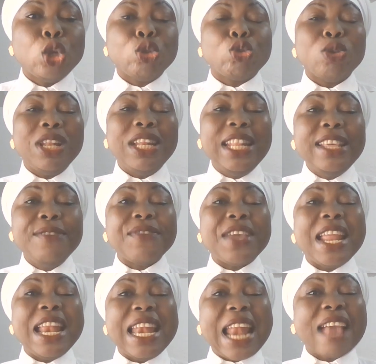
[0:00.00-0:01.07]
to live
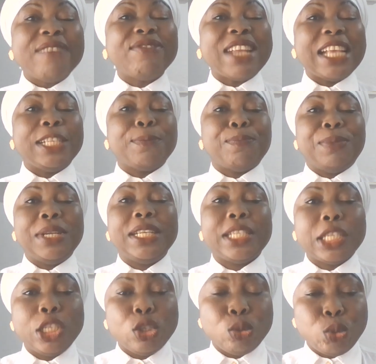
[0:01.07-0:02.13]
a life that is
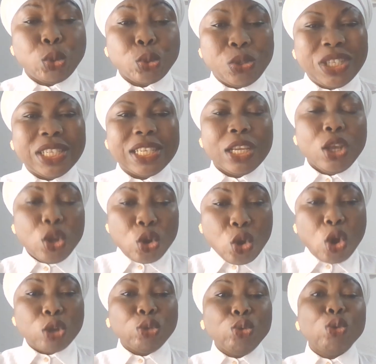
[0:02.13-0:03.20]
pleasing unto him.
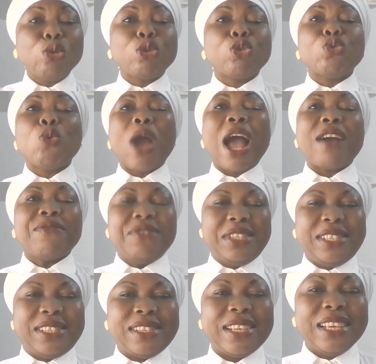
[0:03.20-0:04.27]
God knows you have it.